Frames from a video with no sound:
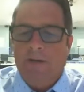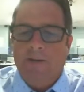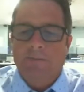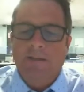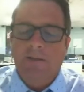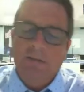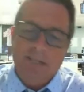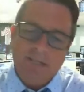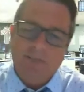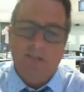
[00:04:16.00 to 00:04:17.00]
It'll get
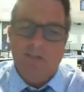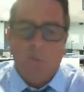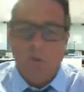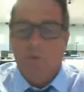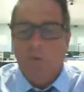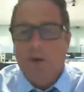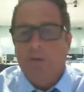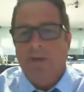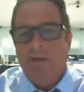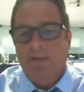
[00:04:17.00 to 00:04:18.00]
into some warmer water
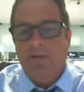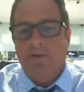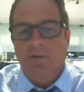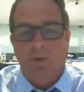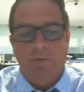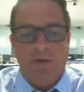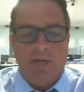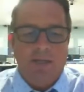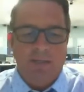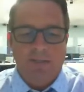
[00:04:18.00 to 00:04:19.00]
when it gets close to the windward
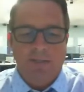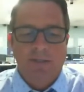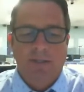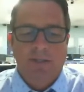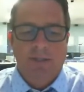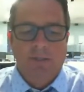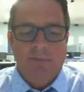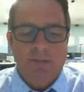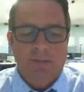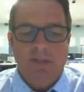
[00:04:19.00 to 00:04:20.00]
islands.
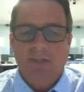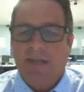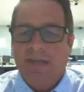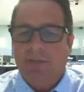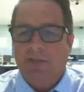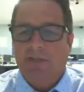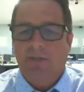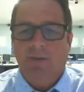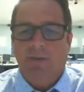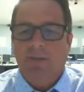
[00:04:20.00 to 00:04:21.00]
But there's just not much
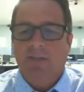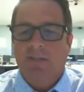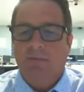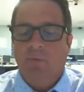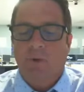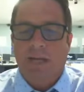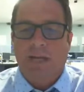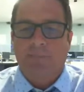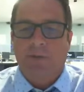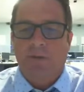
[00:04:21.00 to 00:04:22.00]
to it. This is the
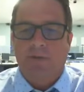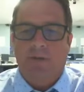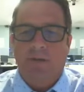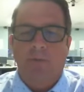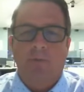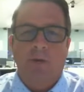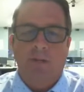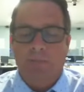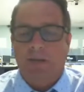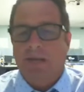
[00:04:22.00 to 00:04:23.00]
forecast models on it. We're running
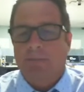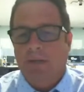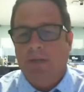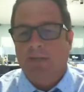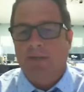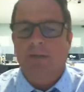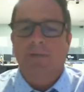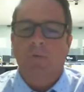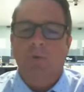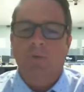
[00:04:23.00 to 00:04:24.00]
spaghetti plots on it,
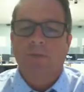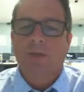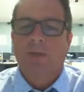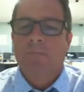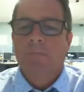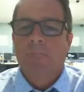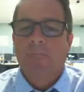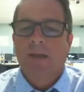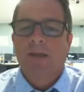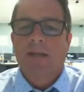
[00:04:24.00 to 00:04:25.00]
of course.
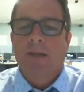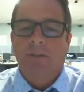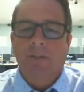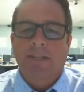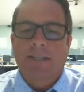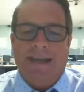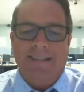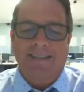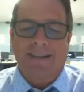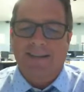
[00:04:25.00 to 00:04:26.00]
And yeah, if you look at that,
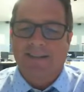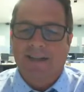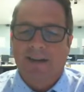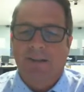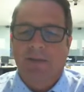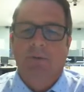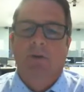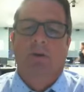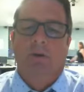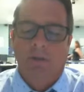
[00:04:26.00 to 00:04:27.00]
that's kind of scary, like,
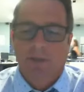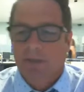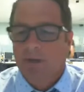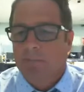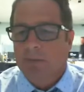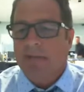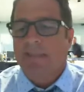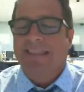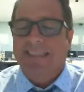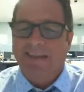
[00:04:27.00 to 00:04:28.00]
whoa. But I
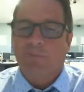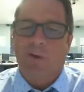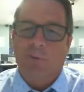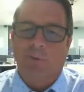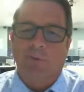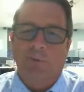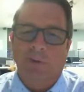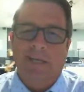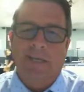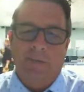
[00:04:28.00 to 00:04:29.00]
think what will
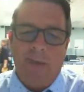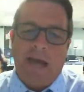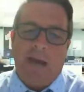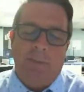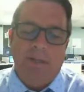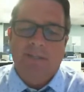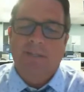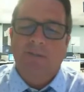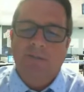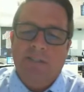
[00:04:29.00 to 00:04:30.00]
really end up happening is
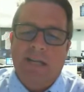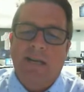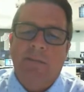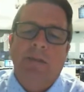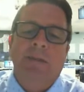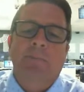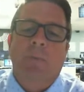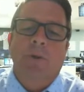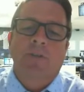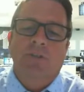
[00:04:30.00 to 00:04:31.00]
this will just end up being
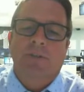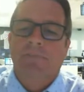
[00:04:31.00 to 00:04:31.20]
moisture.